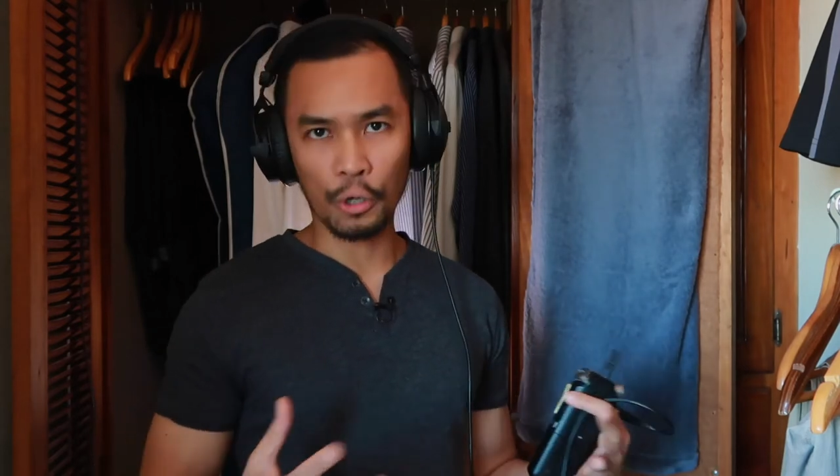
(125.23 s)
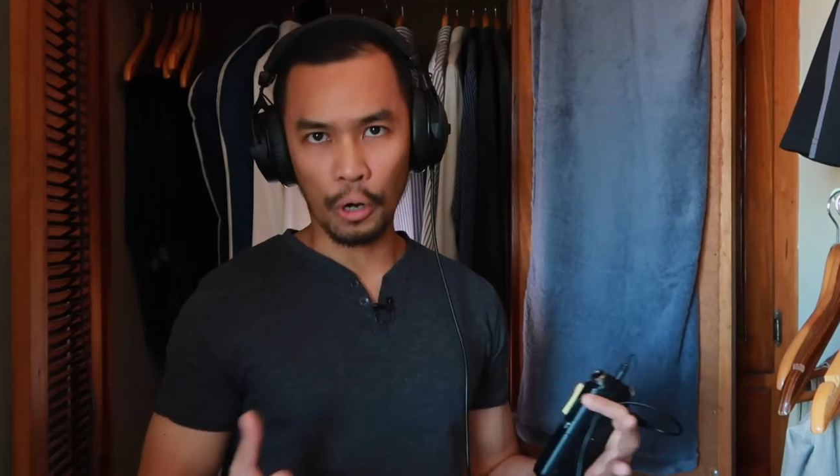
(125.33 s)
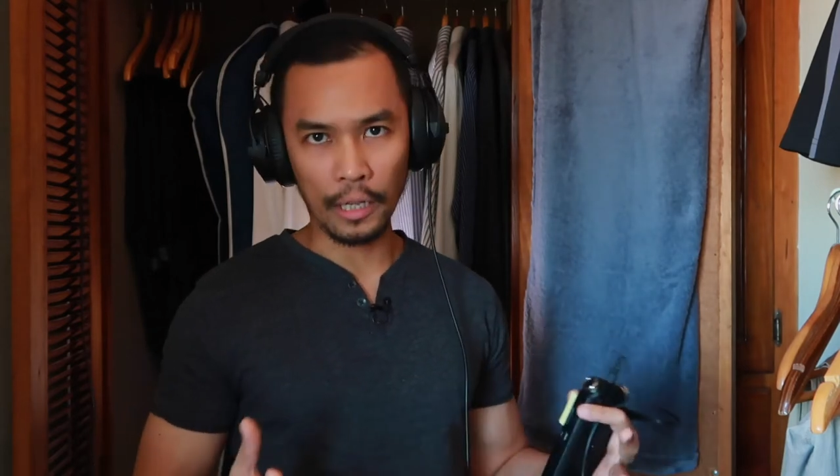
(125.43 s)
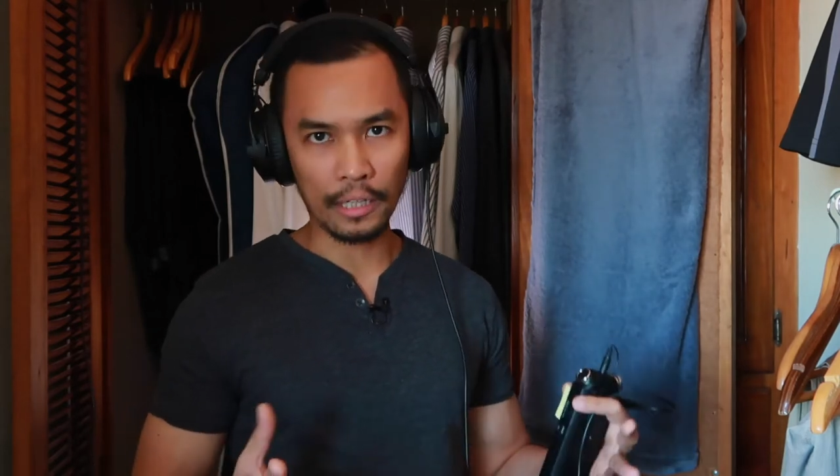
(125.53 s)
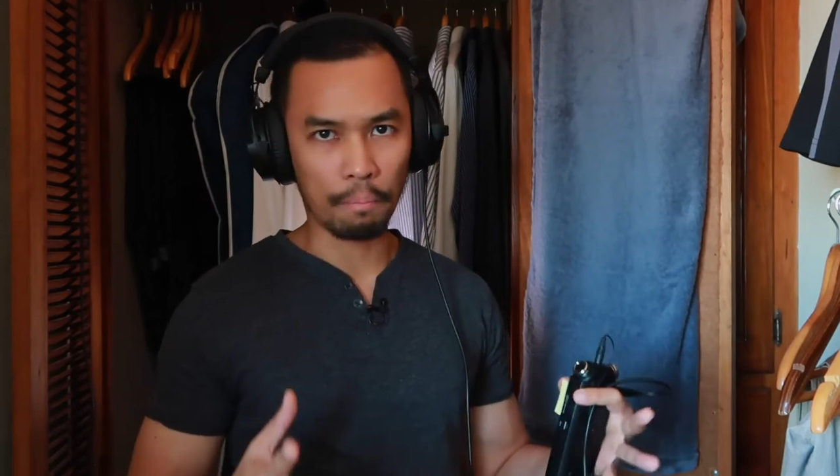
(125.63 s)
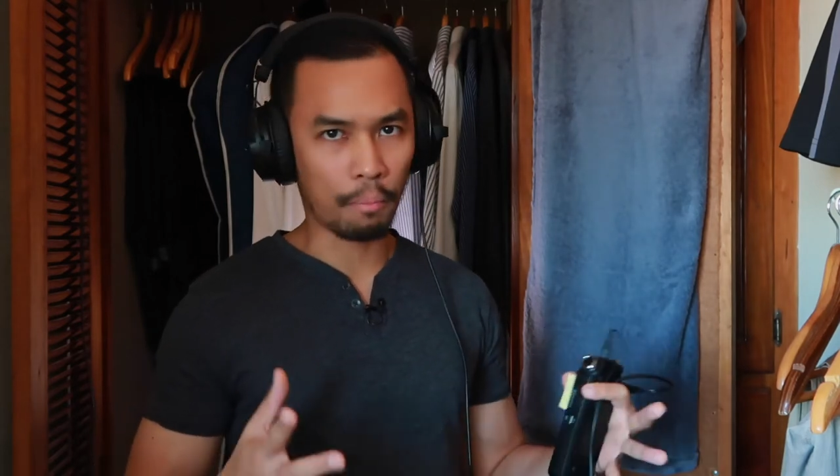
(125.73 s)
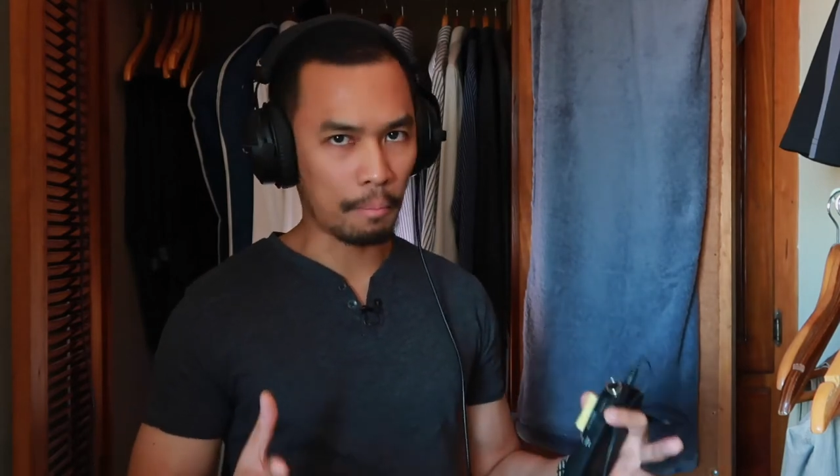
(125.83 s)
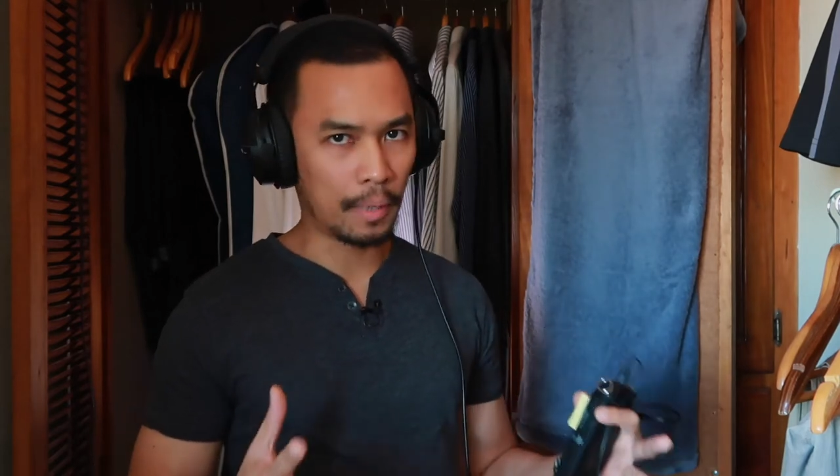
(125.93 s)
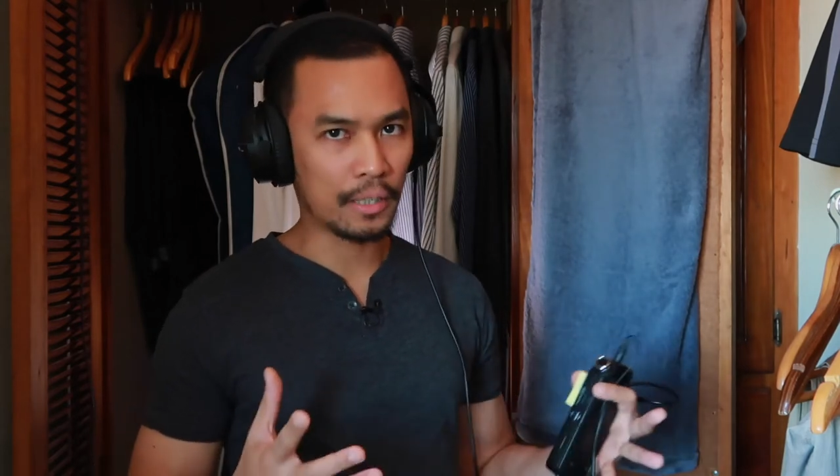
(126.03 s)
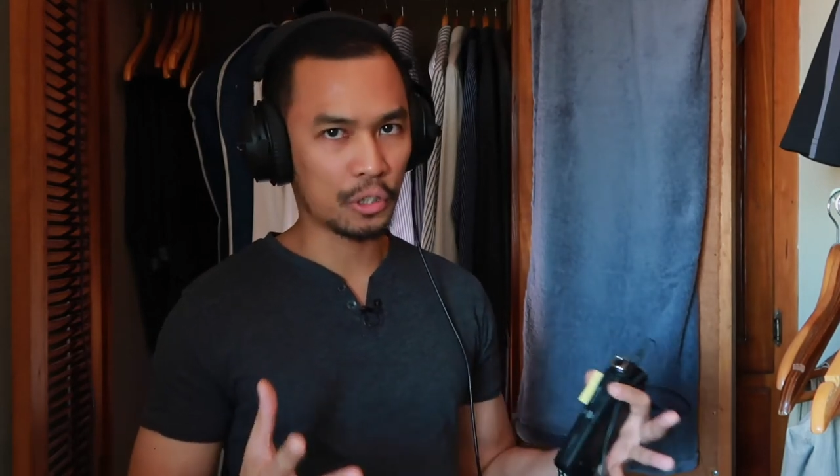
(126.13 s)
call it a
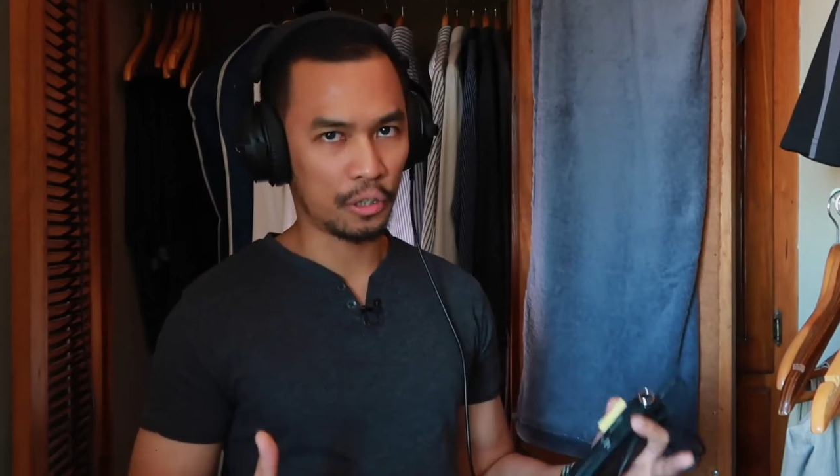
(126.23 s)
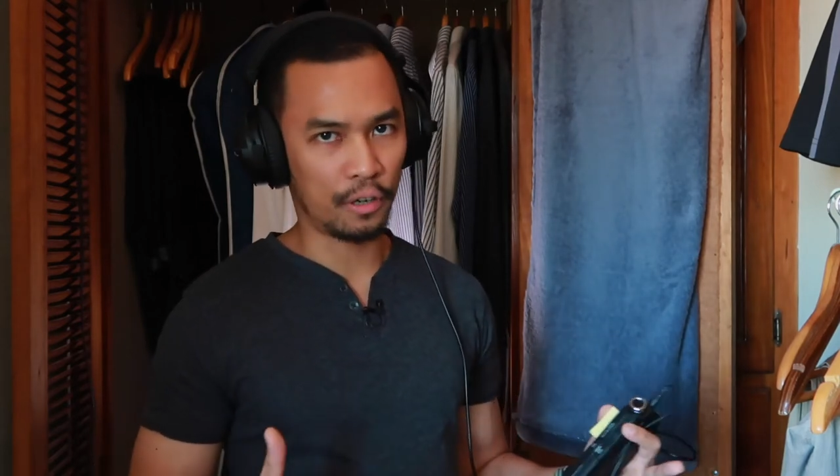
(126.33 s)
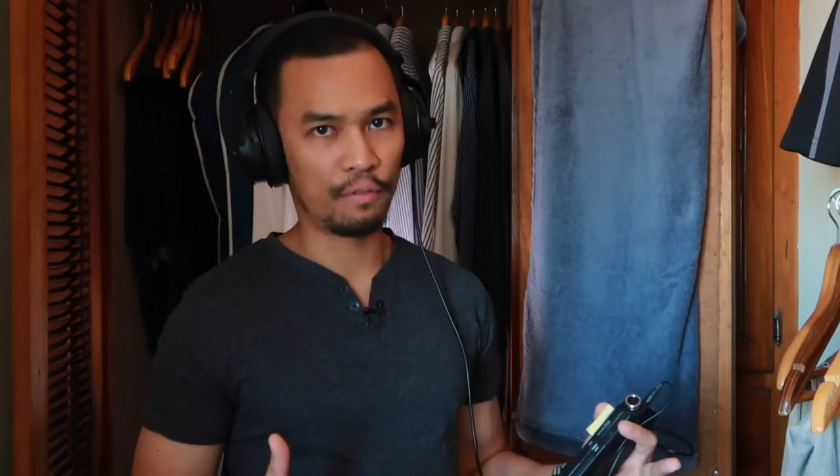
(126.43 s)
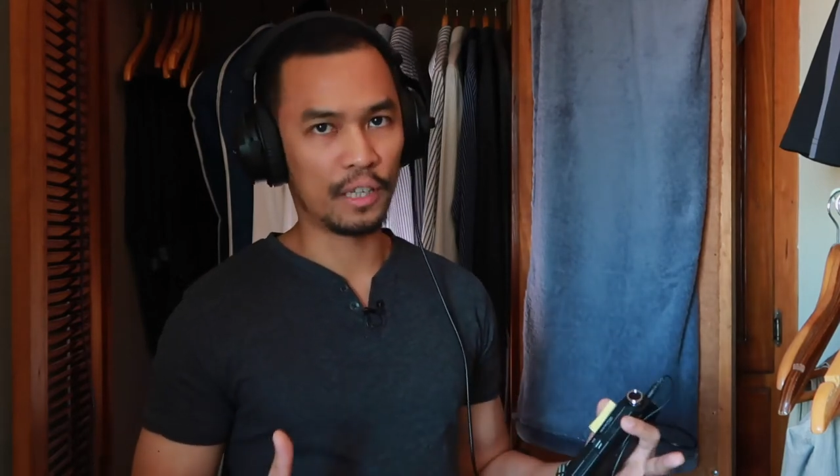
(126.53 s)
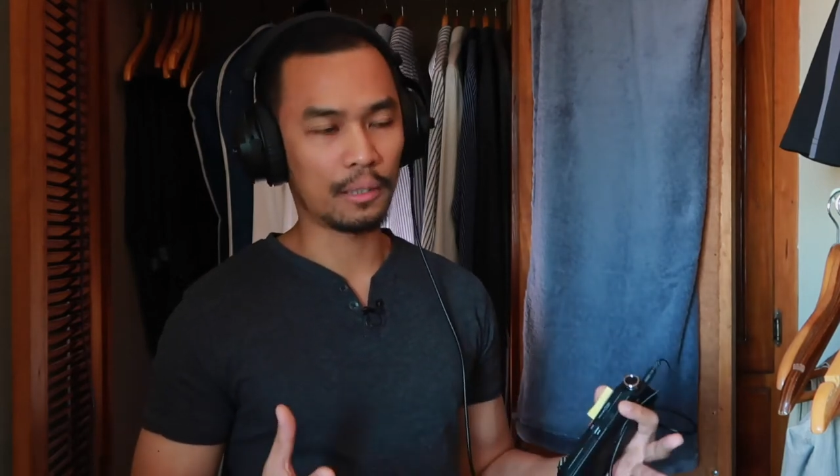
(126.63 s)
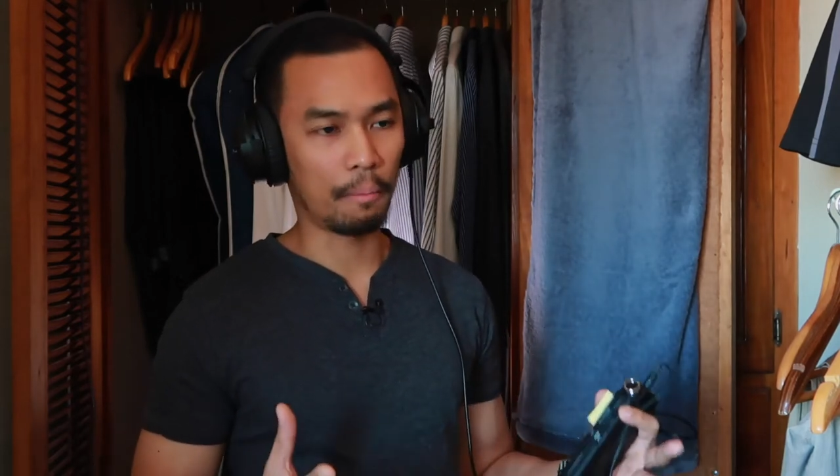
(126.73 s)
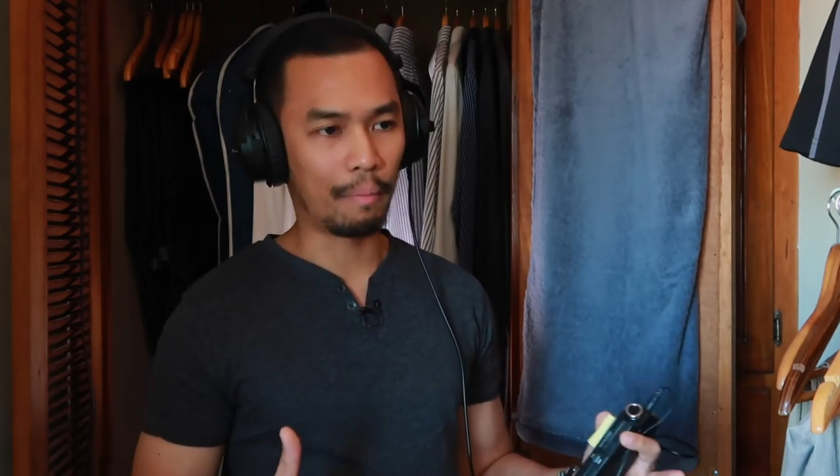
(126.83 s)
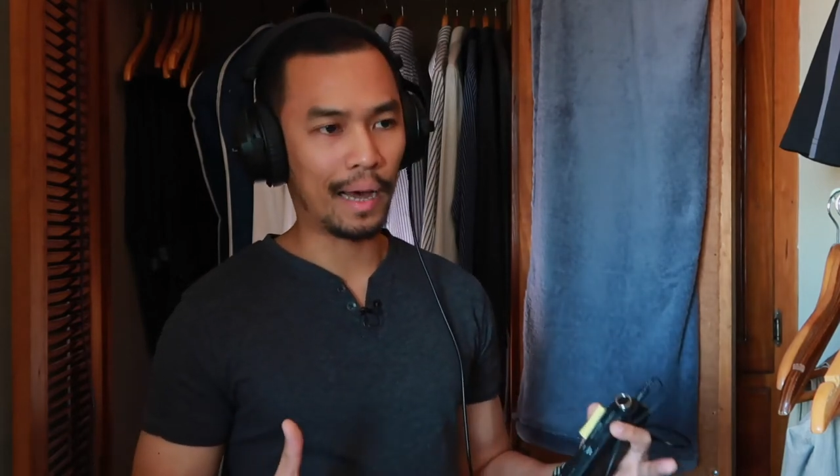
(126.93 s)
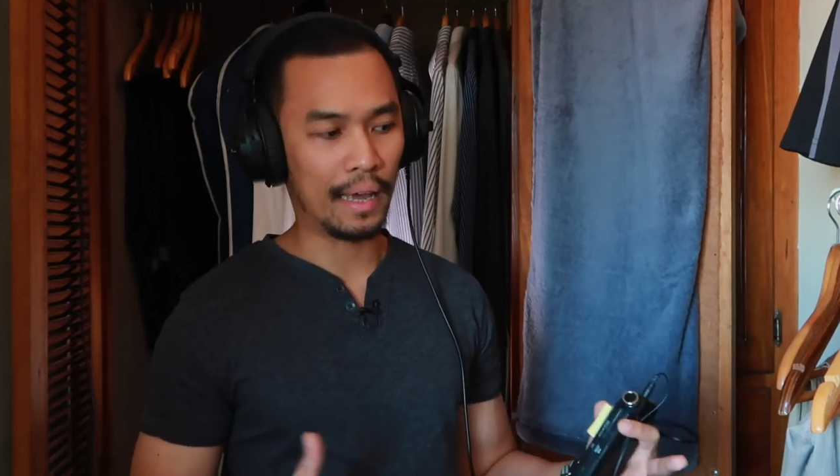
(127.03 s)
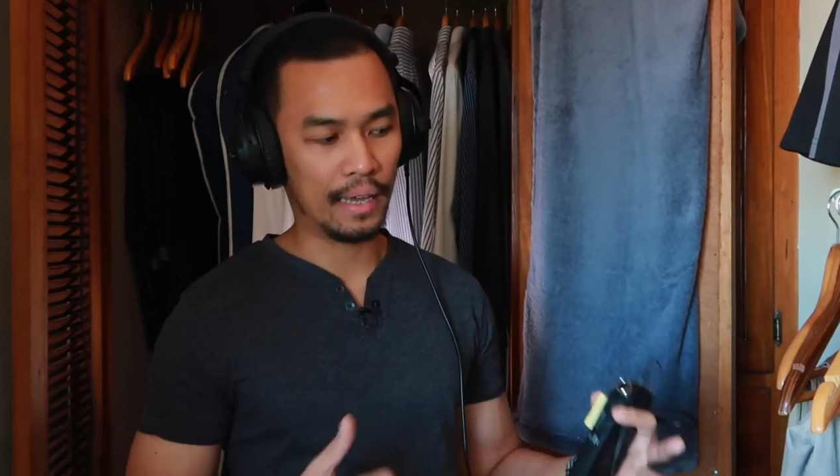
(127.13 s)
public service
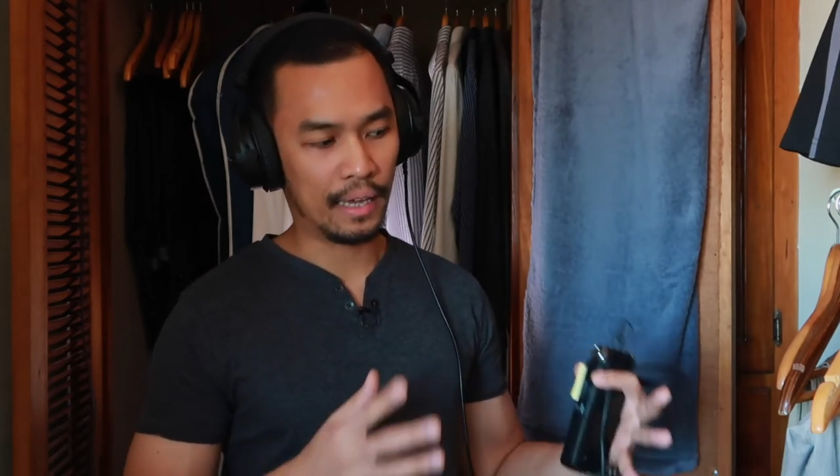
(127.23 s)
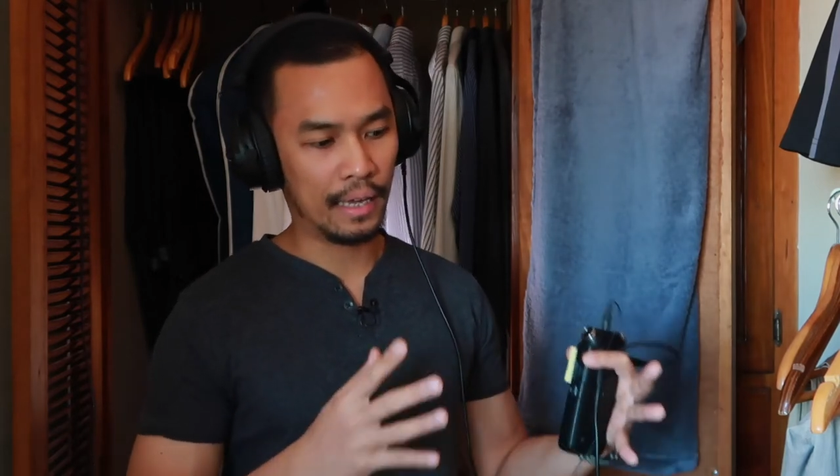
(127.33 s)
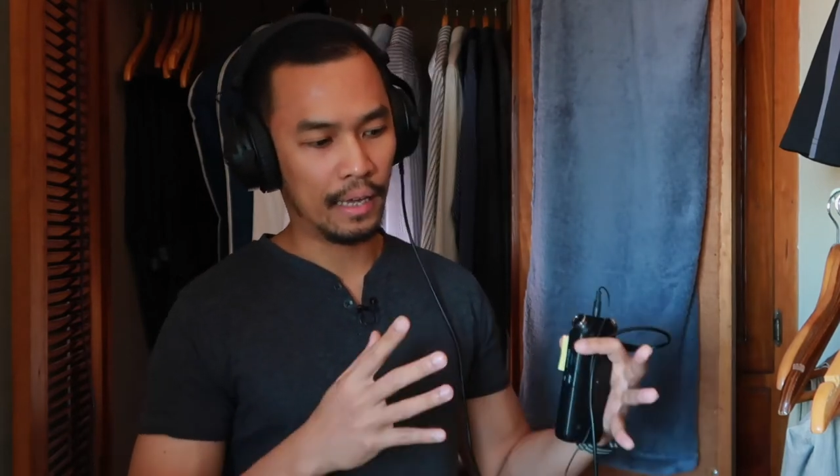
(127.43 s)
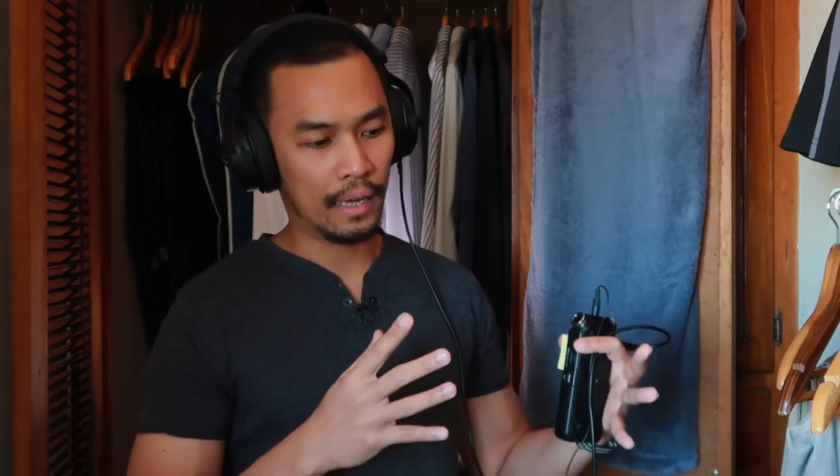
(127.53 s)
by